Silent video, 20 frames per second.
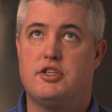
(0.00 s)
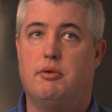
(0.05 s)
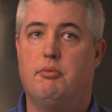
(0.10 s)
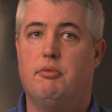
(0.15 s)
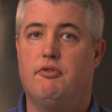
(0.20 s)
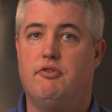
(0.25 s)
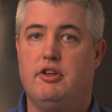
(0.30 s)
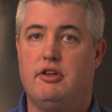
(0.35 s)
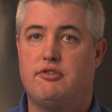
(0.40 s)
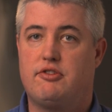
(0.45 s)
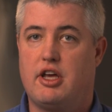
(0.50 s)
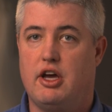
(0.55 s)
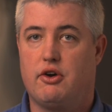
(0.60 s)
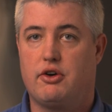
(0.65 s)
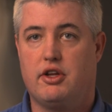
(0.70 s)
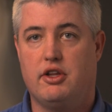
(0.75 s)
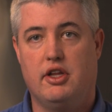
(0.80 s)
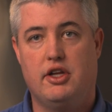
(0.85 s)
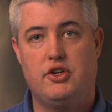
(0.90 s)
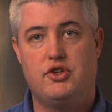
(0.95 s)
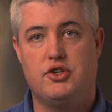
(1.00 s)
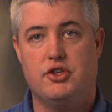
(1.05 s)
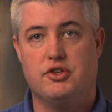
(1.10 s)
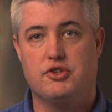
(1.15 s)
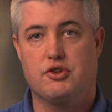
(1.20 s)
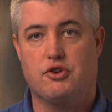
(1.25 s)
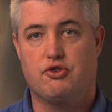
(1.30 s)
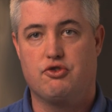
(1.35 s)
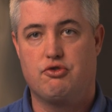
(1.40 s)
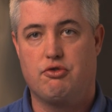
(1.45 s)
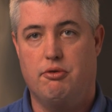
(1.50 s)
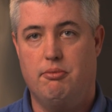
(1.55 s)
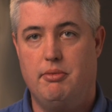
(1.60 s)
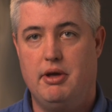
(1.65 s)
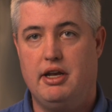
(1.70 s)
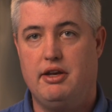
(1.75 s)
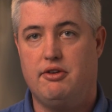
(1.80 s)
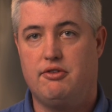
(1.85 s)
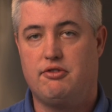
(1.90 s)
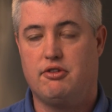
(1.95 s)
some of these calculations are
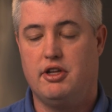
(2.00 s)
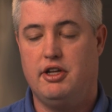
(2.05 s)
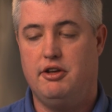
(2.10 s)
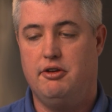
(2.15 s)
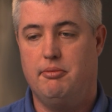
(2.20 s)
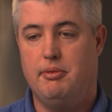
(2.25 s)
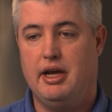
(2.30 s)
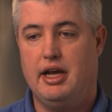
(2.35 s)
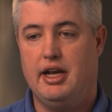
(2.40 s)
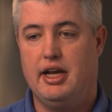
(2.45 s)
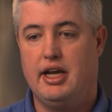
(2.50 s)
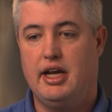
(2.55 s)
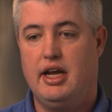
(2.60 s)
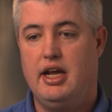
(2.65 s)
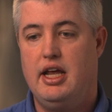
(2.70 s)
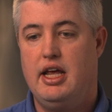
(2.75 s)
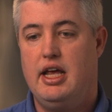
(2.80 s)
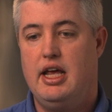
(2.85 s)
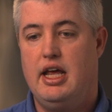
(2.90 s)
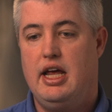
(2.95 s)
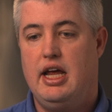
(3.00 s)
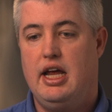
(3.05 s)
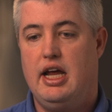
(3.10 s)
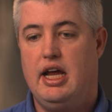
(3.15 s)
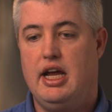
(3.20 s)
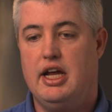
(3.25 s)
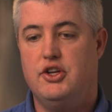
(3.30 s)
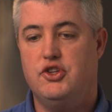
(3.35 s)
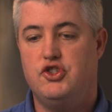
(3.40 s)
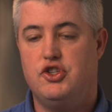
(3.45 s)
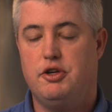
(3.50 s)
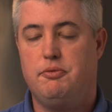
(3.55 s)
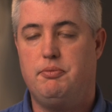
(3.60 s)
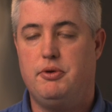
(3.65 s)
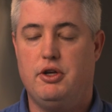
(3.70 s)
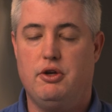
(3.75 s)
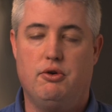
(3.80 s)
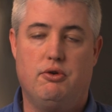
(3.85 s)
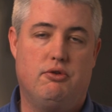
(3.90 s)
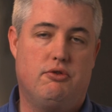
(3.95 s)
tremendously demanding. And
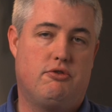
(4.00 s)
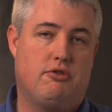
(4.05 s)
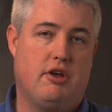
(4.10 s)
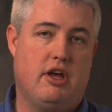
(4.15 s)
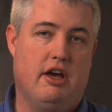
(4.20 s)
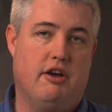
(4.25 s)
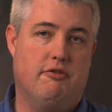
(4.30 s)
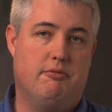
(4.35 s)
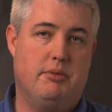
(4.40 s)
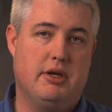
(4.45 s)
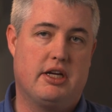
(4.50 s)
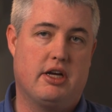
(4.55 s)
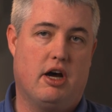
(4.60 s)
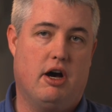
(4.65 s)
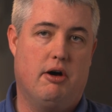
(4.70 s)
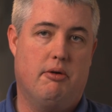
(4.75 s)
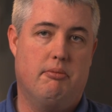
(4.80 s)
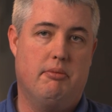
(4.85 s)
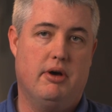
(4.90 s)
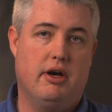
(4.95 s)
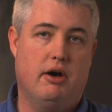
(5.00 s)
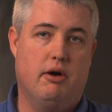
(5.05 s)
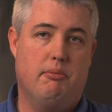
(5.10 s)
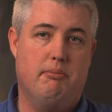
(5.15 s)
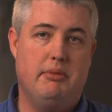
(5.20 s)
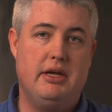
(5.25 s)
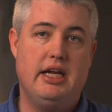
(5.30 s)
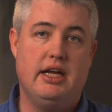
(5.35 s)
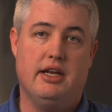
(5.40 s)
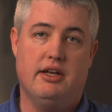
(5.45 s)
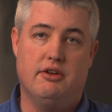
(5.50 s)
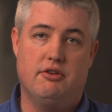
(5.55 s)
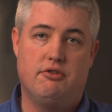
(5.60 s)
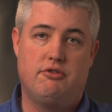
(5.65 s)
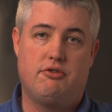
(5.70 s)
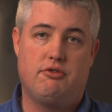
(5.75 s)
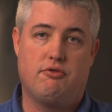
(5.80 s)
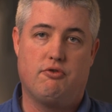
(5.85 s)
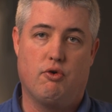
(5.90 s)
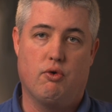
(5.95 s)
GPUs have become a
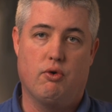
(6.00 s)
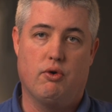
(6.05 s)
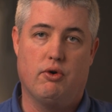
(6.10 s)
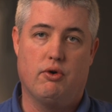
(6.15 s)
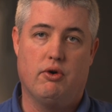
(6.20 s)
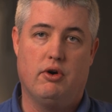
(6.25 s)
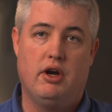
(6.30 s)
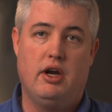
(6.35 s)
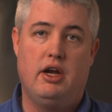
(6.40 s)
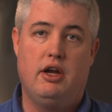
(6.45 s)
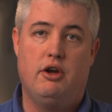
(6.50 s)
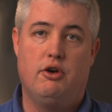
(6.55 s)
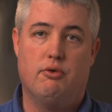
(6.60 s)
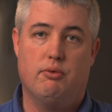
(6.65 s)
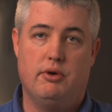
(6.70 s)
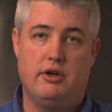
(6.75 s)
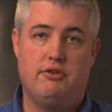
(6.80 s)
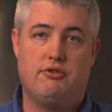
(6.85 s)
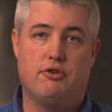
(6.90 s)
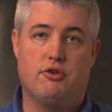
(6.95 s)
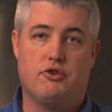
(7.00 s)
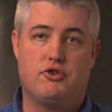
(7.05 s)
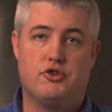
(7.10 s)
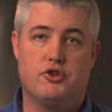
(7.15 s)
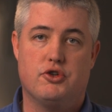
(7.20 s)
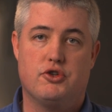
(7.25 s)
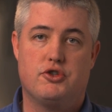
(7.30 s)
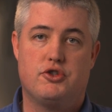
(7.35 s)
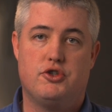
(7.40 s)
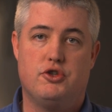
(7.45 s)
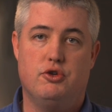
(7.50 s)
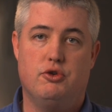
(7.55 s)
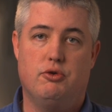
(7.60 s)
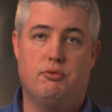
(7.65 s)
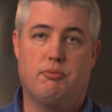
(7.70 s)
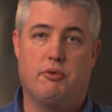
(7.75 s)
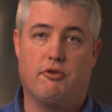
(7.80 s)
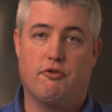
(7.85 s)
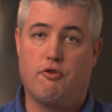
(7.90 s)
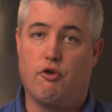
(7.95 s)
means for researchers to
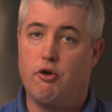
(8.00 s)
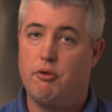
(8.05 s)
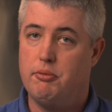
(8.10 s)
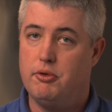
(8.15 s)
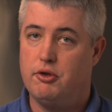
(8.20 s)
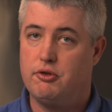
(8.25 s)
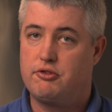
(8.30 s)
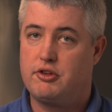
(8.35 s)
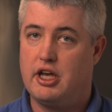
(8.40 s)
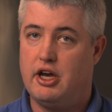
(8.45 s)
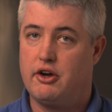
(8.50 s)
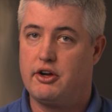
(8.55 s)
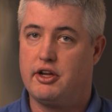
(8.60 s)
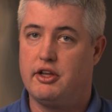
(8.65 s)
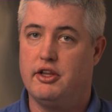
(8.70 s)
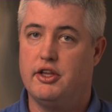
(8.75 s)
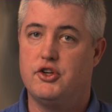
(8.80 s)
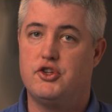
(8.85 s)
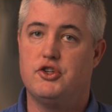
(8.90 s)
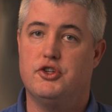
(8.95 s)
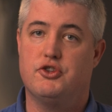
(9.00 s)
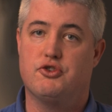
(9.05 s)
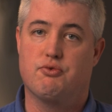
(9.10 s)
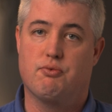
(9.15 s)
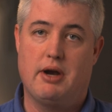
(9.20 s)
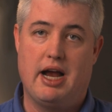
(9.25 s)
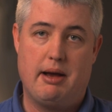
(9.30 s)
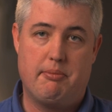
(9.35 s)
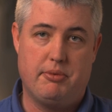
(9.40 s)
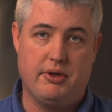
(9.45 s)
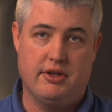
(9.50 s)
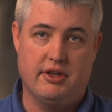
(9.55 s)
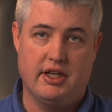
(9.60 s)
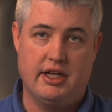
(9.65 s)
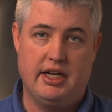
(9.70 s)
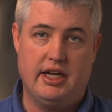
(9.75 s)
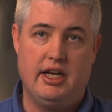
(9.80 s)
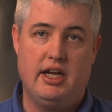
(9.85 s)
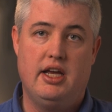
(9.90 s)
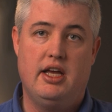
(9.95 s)
perform those calculations
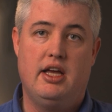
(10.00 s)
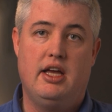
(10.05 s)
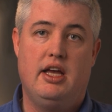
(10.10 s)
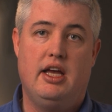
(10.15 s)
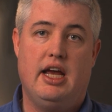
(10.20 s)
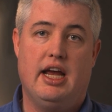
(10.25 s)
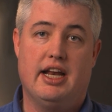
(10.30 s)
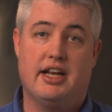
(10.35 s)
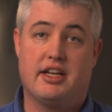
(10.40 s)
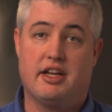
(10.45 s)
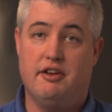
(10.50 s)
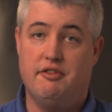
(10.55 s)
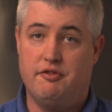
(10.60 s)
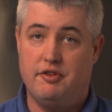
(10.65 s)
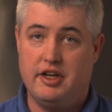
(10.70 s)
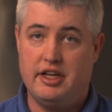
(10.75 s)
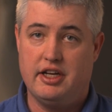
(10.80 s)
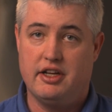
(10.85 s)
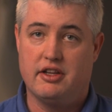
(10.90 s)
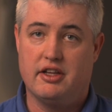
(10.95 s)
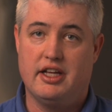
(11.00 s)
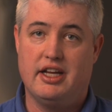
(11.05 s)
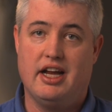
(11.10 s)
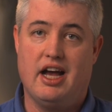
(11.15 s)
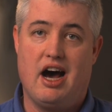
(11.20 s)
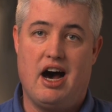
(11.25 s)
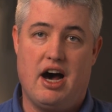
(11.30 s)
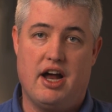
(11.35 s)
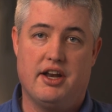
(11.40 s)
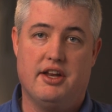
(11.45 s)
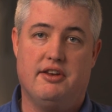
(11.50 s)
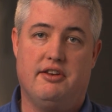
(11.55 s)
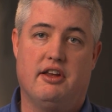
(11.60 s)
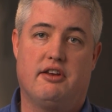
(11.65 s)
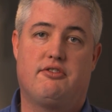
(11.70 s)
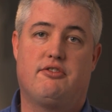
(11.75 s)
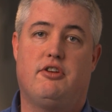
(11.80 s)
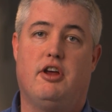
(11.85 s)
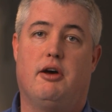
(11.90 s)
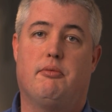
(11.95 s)
rapidly and conveniently on a
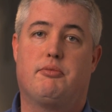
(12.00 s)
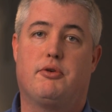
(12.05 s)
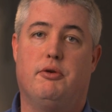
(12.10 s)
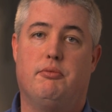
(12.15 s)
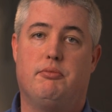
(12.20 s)
desktop